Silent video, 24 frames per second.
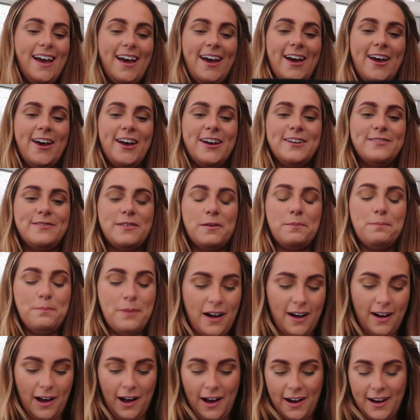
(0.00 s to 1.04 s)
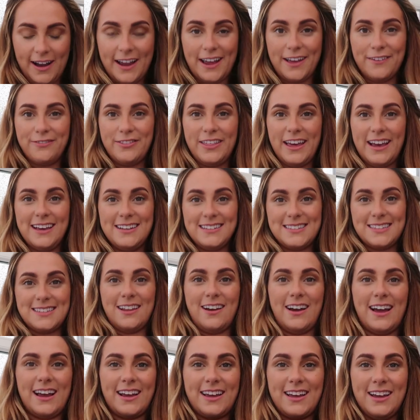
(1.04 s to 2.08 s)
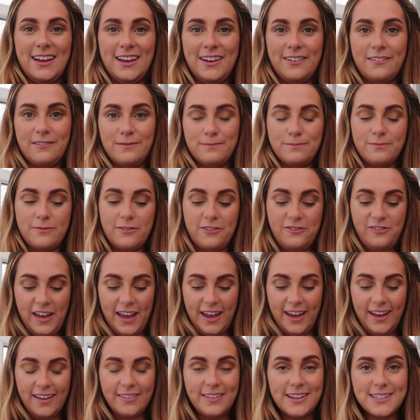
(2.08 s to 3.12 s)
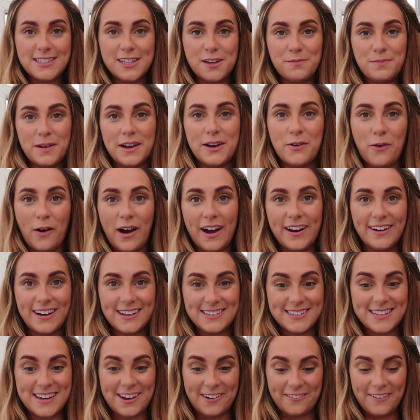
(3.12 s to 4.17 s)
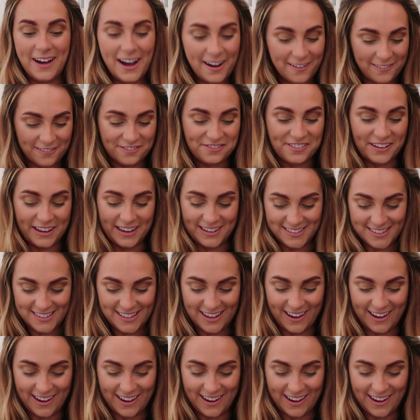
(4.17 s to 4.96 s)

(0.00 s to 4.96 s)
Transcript: But if these like fit, this could be quite a nice little outfit.